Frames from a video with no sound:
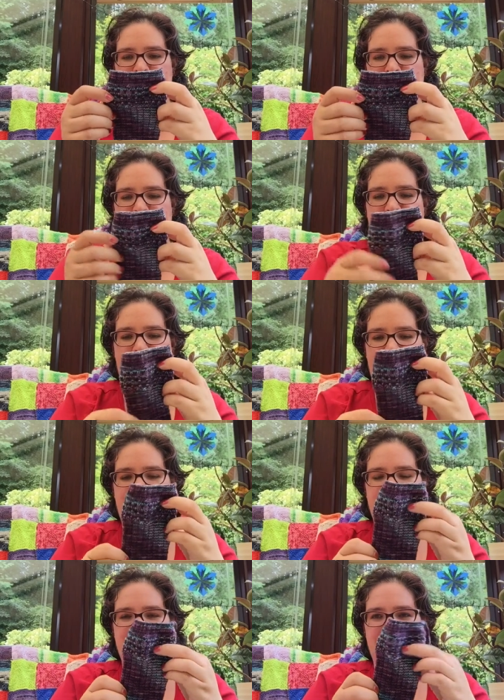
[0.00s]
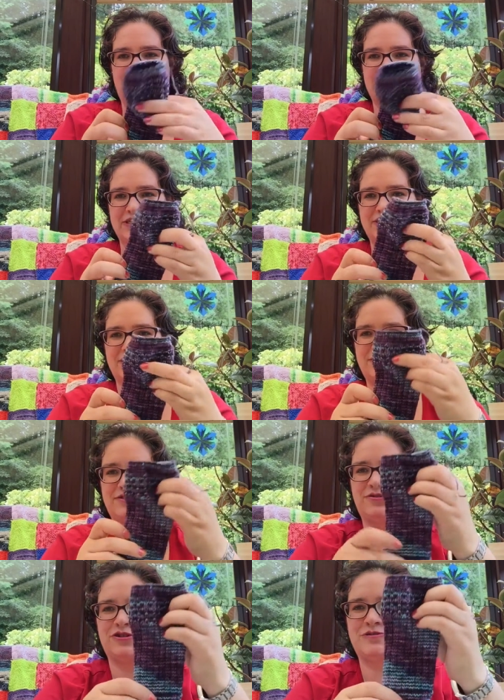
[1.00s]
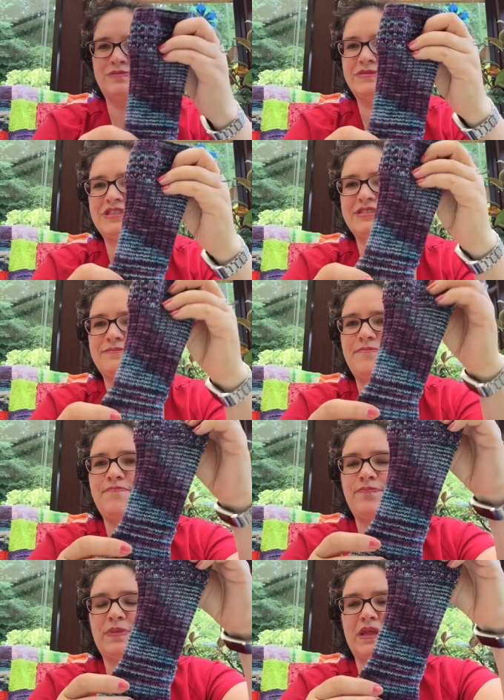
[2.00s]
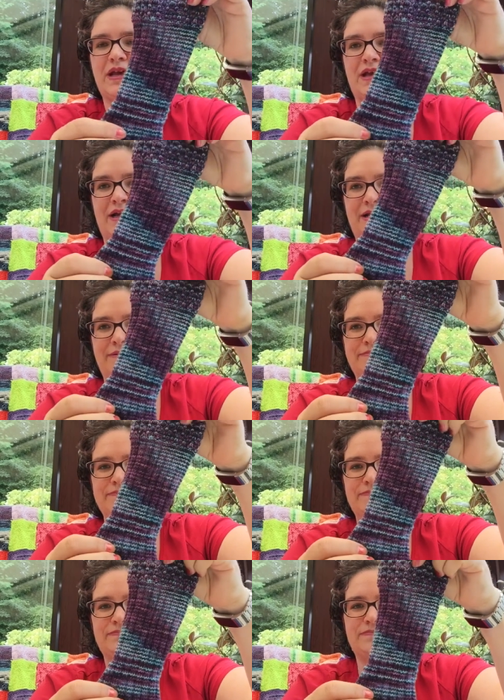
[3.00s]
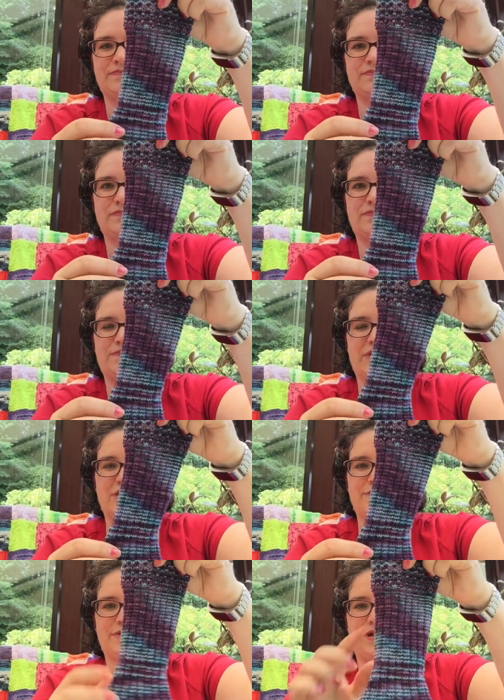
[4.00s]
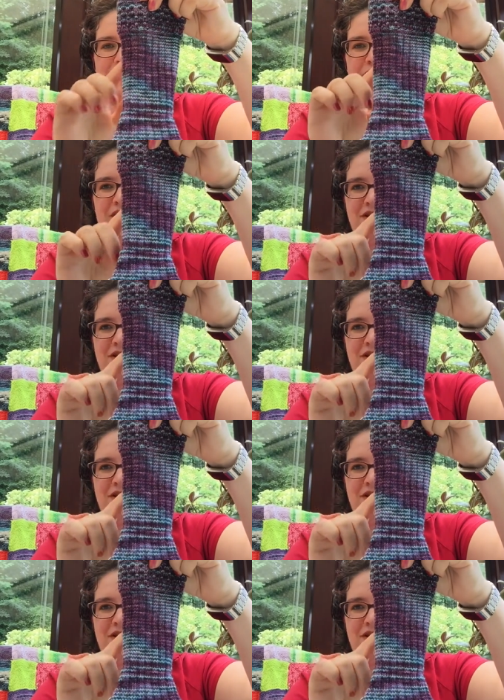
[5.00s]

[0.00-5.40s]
Heather Amongst the Storms, but it's a lot of the